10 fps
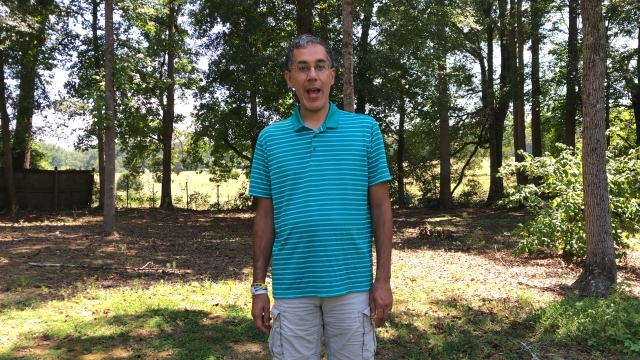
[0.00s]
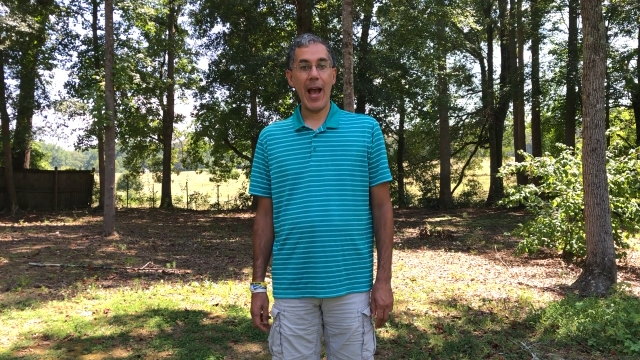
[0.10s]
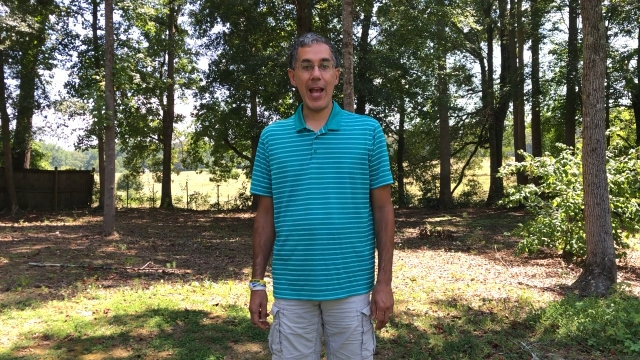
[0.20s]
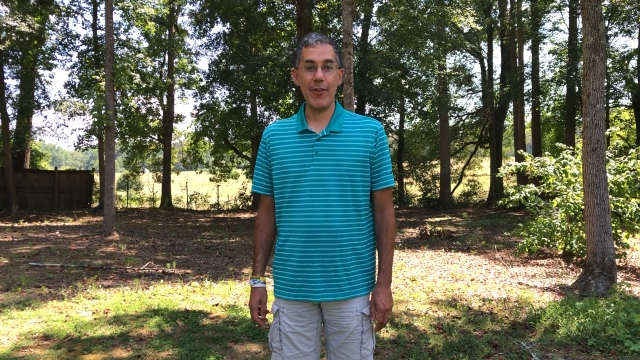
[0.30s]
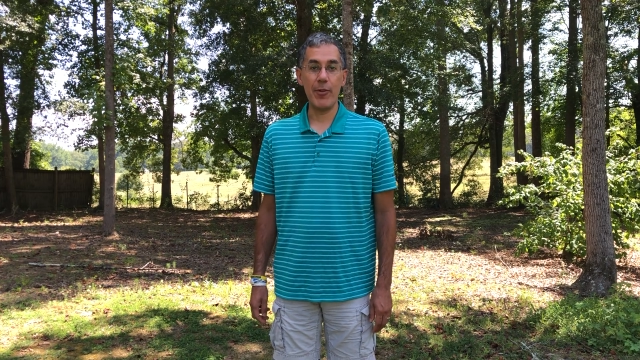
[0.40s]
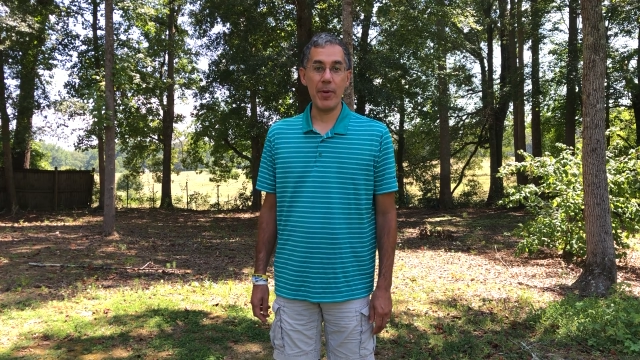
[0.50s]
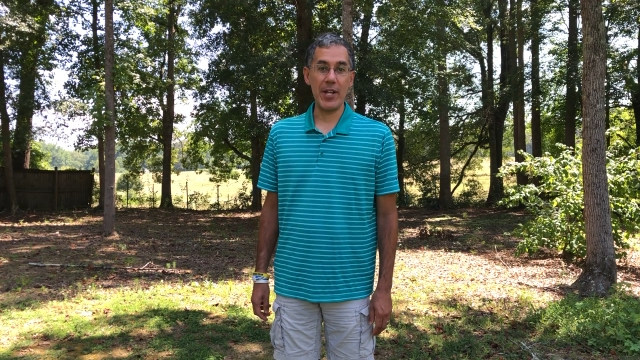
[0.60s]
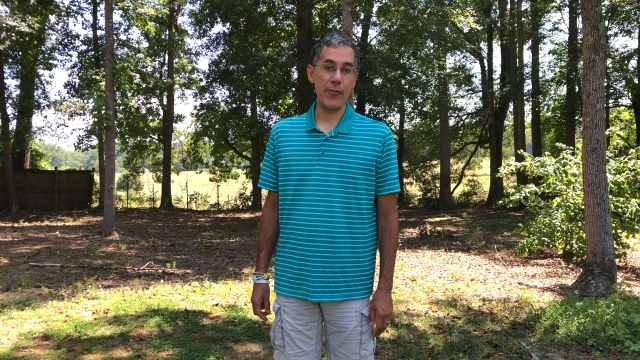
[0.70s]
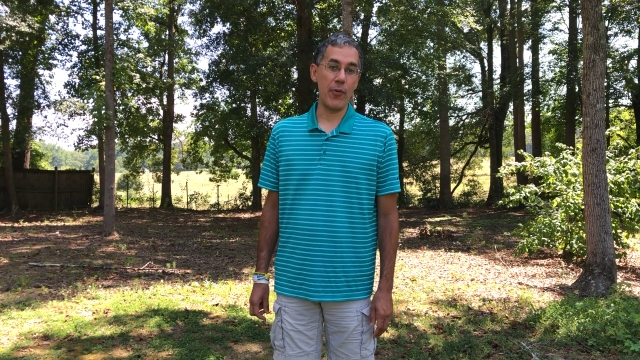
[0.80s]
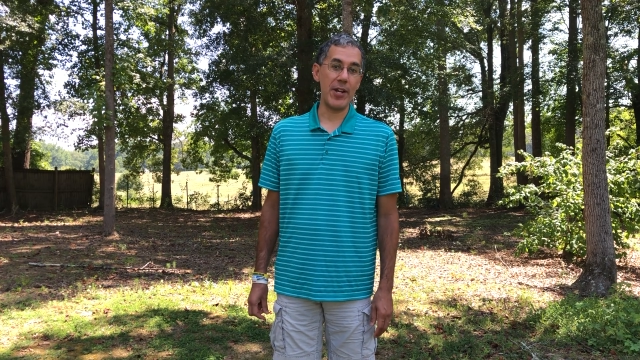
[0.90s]
Hi
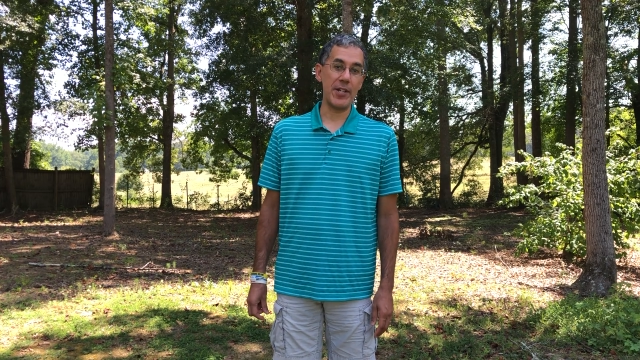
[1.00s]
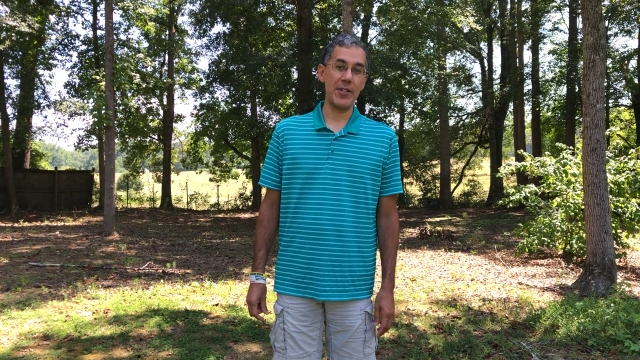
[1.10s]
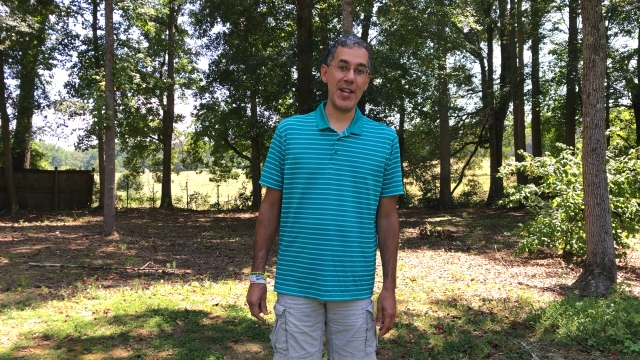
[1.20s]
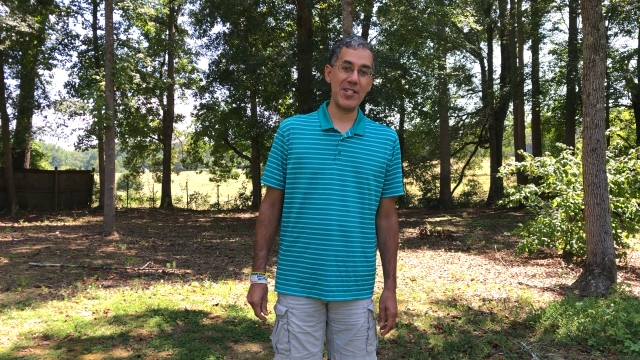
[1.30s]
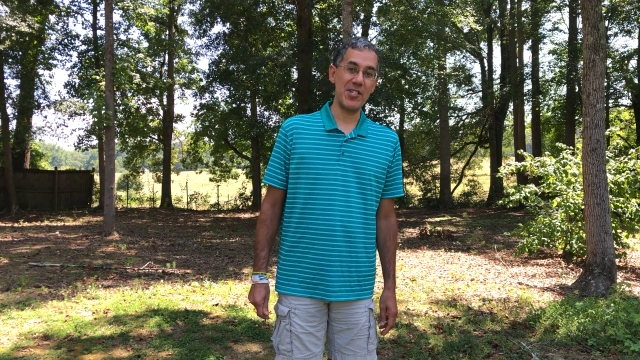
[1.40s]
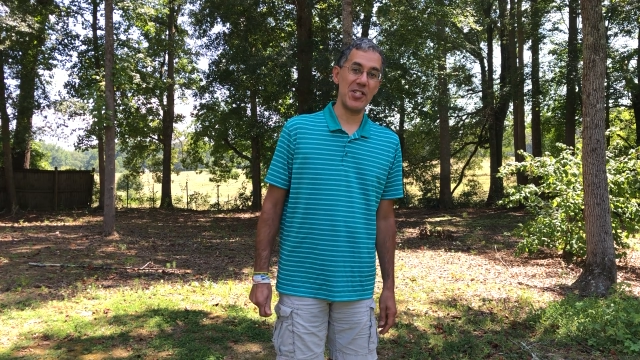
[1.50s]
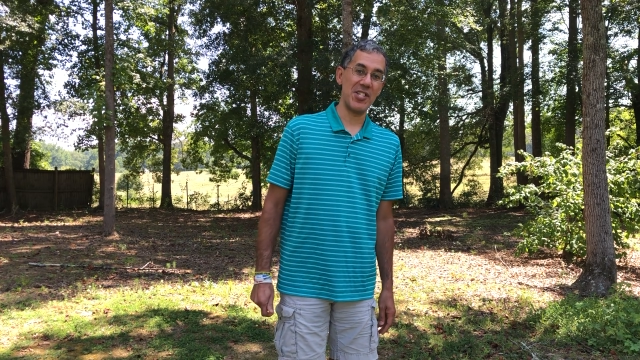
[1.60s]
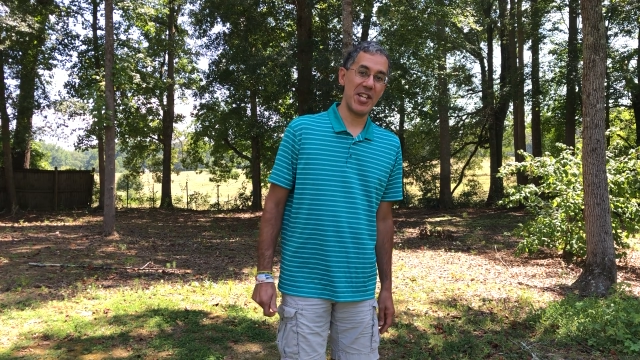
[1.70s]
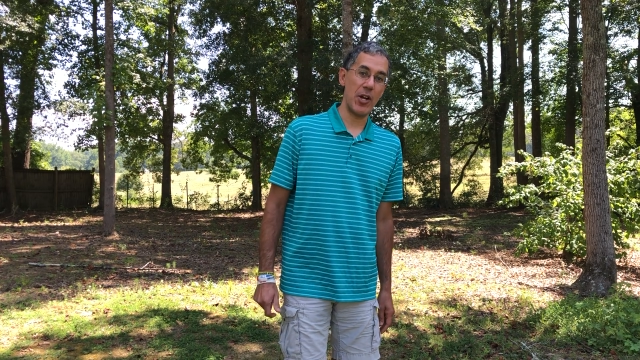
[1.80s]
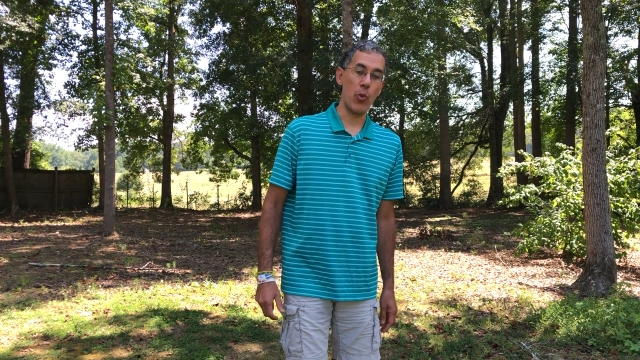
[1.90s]
everybody, Frank Iglesias
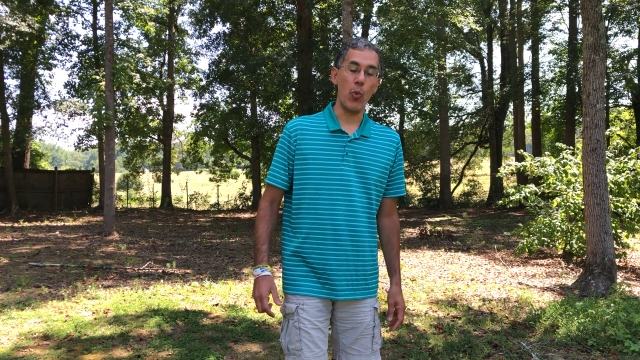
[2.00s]
here.